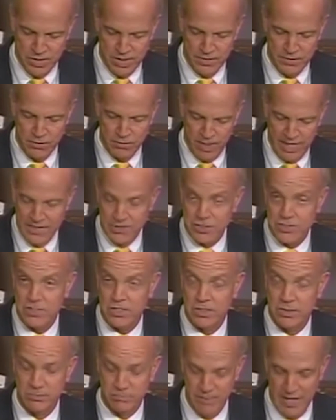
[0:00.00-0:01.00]
on grants
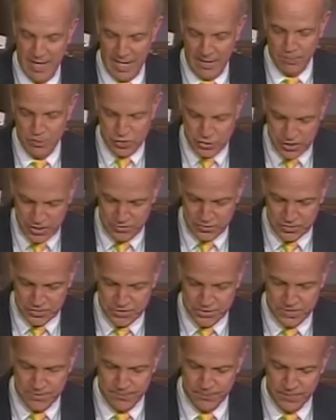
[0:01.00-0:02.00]
to animal
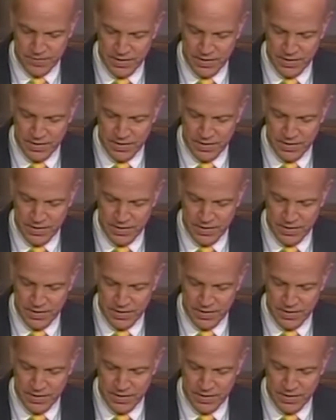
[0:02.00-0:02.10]
shelters.